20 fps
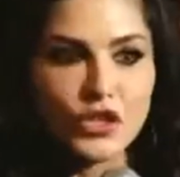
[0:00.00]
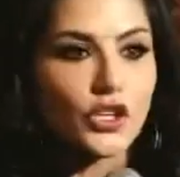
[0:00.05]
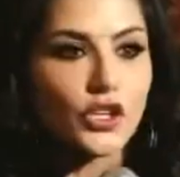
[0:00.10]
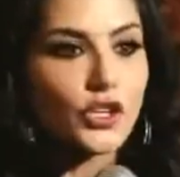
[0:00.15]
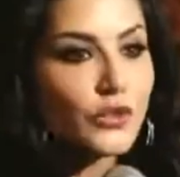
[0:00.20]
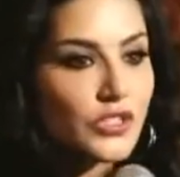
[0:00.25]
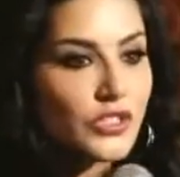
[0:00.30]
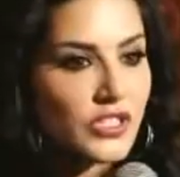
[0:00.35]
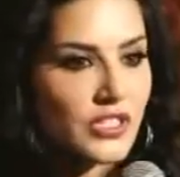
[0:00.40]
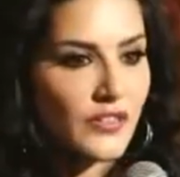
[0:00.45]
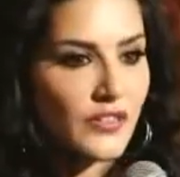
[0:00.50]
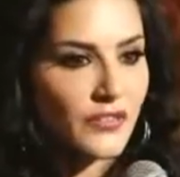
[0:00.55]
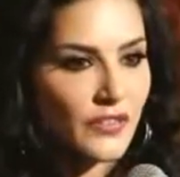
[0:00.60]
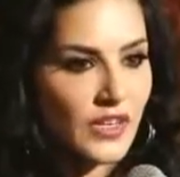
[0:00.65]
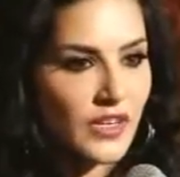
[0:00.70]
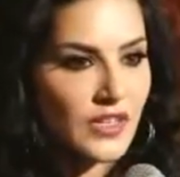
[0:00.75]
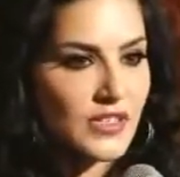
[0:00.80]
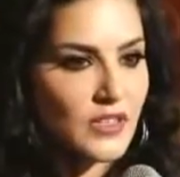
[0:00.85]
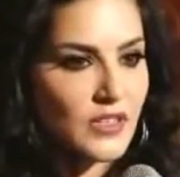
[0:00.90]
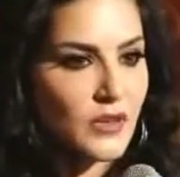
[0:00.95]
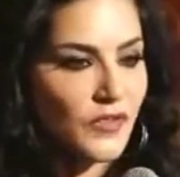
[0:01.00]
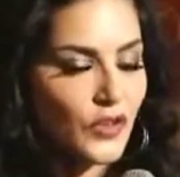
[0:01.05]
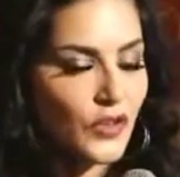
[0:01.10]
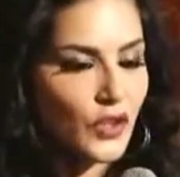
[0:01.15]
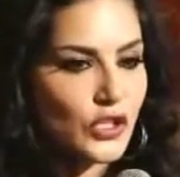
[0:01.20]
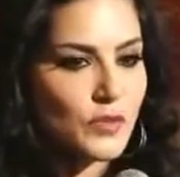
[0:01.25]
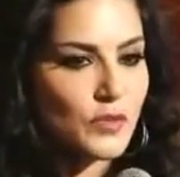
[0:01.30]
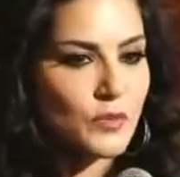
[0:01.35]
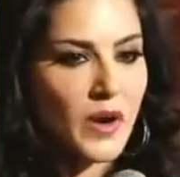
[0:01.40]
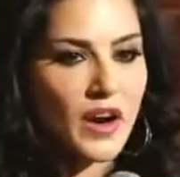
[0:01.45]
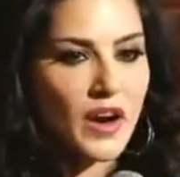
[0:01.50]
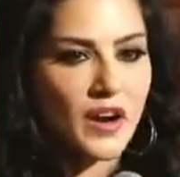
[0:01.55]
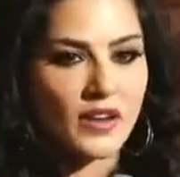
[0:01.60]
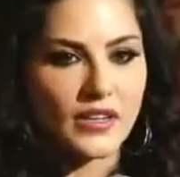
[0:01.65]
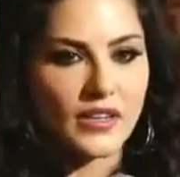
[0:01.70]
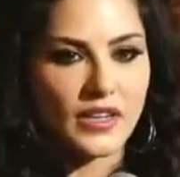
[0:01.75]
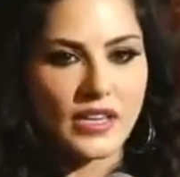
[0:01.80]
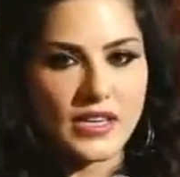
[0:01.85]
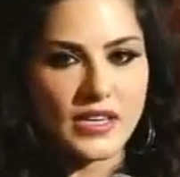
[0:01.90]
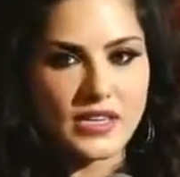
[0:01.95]
Huge difference. The first
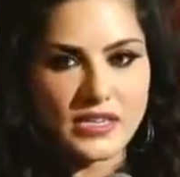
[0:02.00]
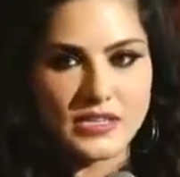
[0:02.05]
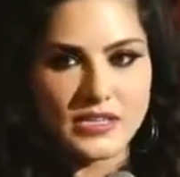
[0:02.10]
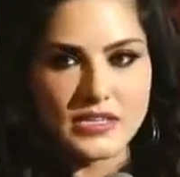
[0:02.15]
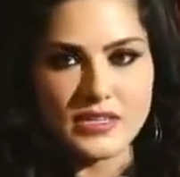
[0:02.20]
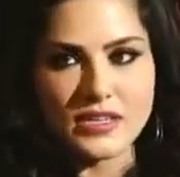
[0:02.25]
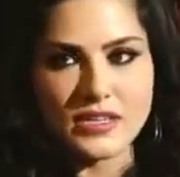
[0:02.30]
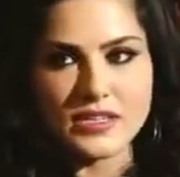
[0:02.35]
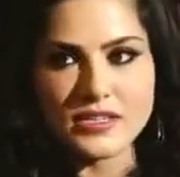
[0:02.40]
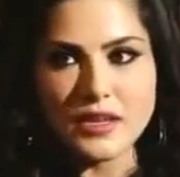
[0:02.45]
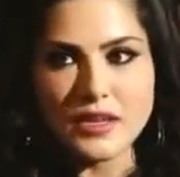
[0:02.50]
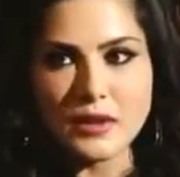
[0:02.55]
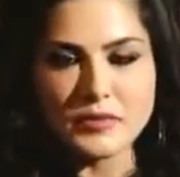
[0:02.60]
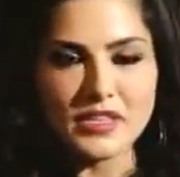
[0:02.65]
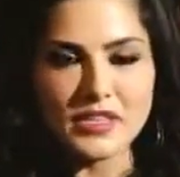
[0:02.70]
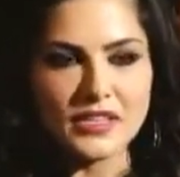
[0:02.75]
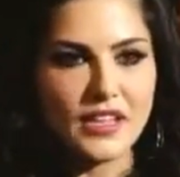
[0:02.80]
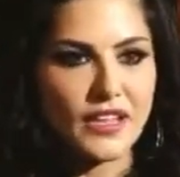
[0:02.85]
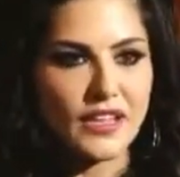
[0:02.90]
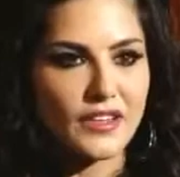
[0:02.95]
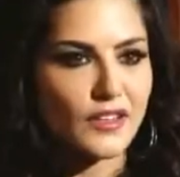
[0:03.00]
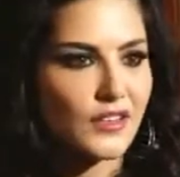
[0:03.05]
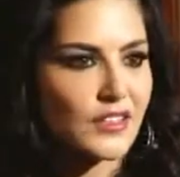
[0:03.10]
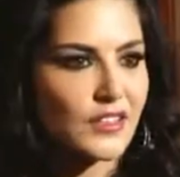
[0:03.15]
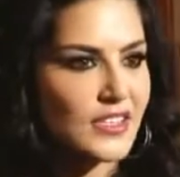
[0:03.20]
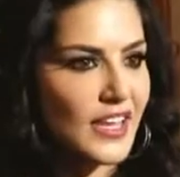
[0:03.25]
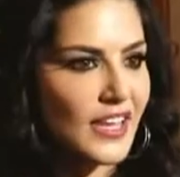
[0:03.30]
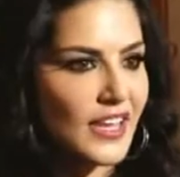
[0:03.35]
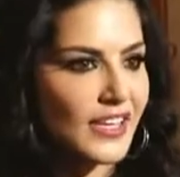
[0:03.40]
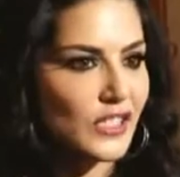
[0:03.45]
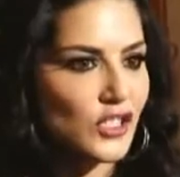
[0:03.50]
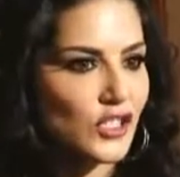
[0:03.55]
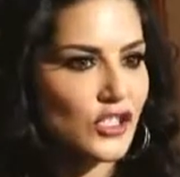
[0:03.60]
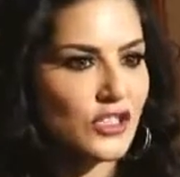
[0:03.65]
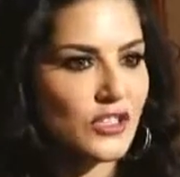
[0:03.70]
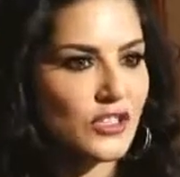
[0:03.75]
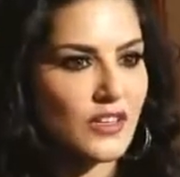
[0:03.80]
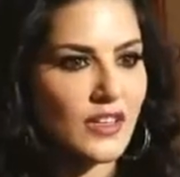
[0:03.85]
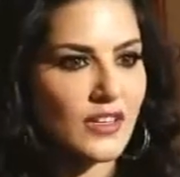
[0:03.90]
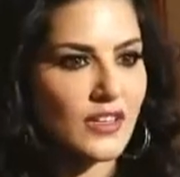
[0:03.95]
part is something that looks like it
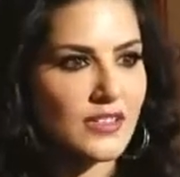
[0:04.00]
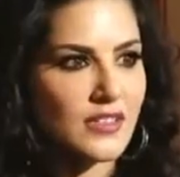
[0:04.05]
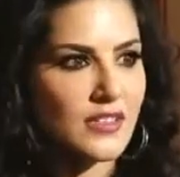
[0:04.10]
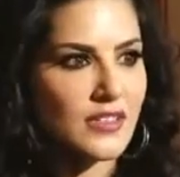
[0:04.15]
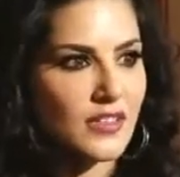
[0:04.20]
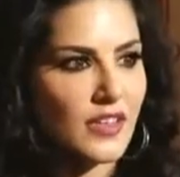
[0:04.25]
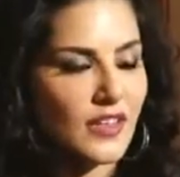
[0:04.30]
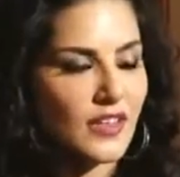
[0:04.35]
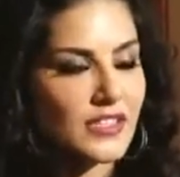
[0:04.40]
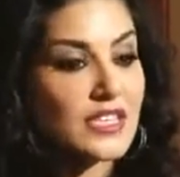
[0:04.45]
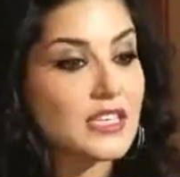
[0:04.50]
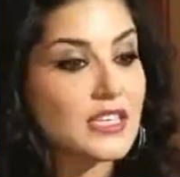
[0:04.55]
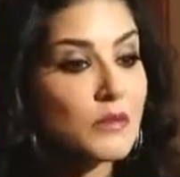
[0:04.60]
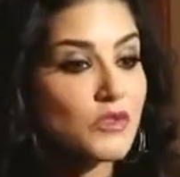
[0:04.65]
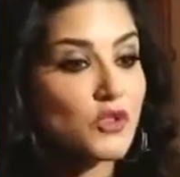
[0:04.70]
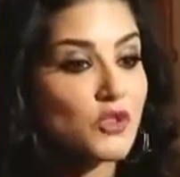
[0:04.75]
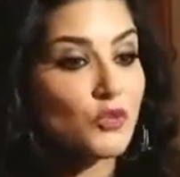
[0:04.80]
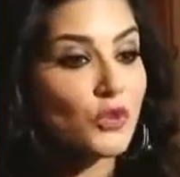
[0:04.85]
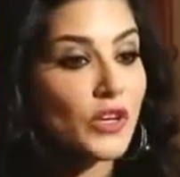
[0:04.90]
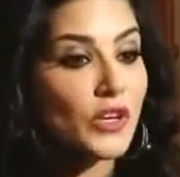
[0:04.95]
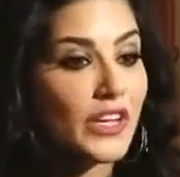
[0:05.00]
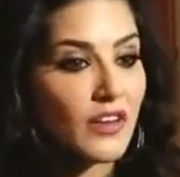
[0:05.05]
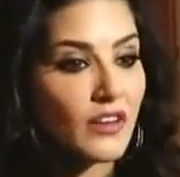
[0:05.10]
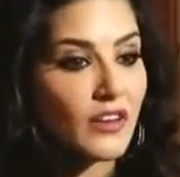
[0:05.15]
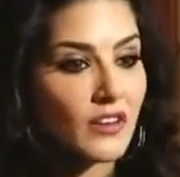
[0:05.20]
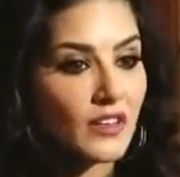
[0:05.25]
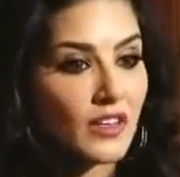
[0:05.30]
it's, it seems real.